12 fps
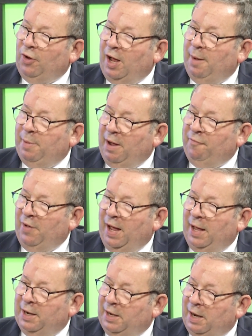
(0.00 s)
job I've
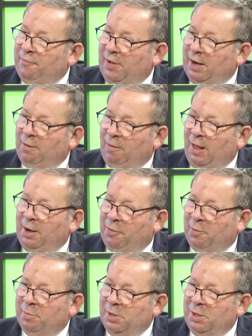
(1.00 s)
had, and I've had a lot
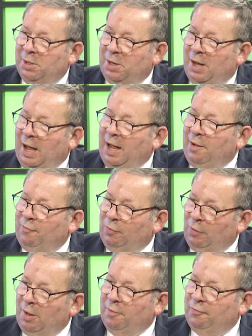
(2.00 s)
of them, I have
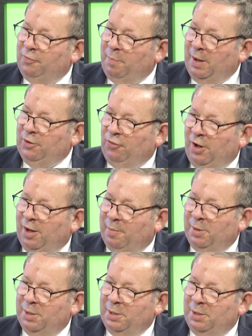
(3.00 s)
loved my
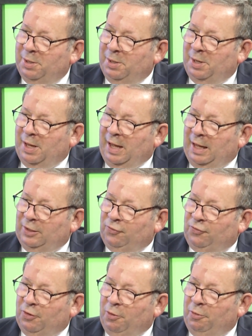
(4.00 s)
job.
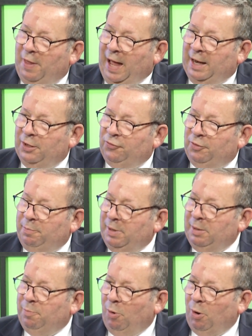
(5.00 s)
And so that is a
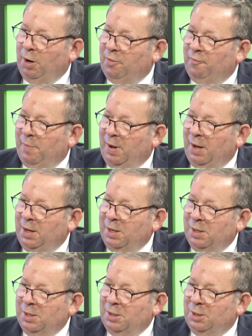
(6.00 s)
big part of
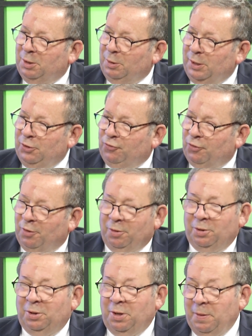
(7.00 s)
my leisure.
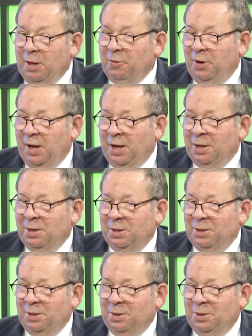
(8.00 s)
On the other hand,